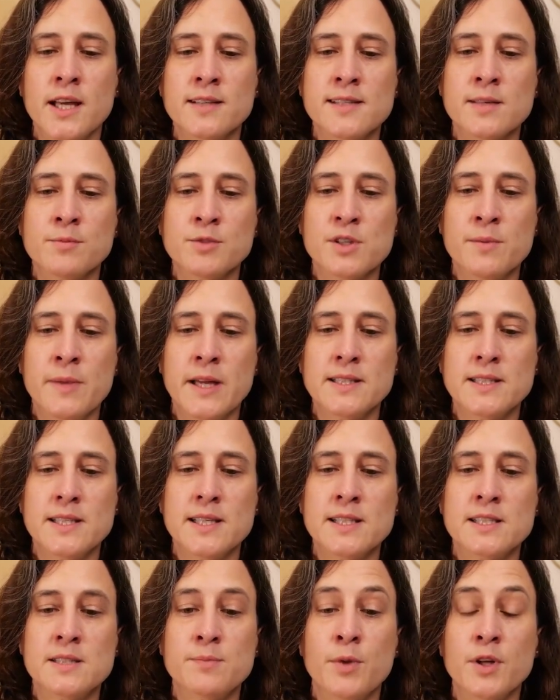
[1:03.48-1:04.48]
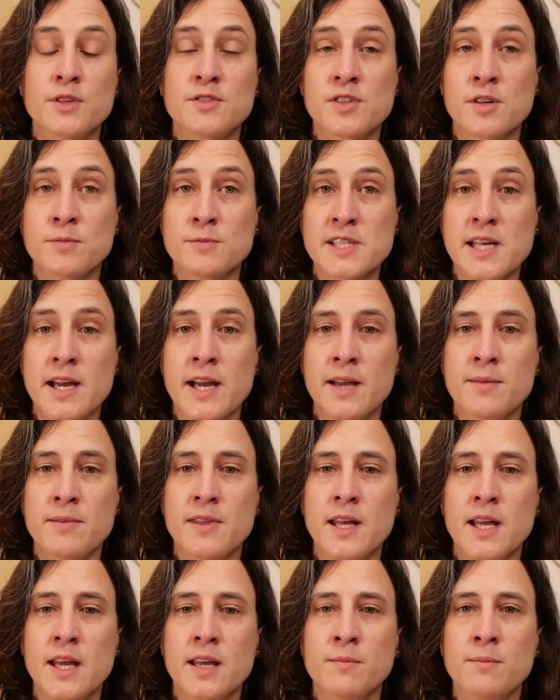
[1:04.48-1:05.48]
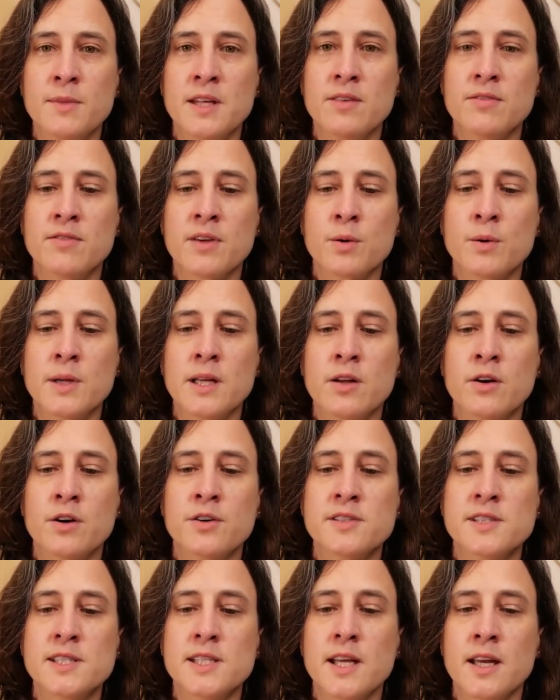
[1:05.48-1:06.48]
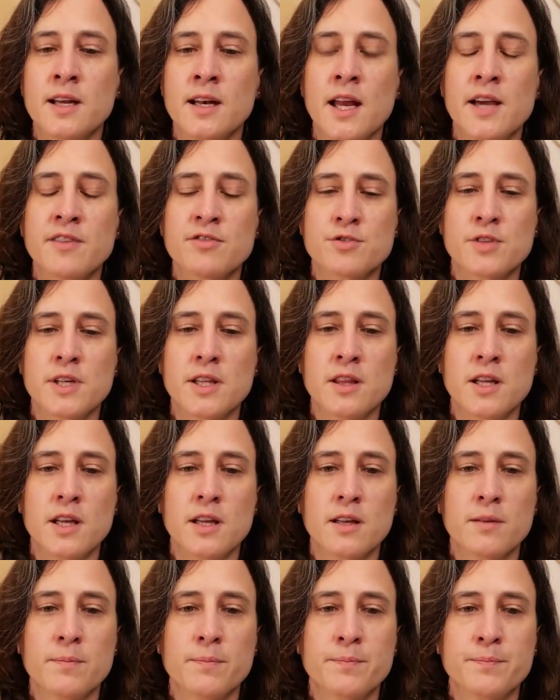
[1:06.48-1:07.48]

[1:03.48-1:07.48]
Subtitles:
asymptomatic, but sometimes they can be very noisy and life-threatening.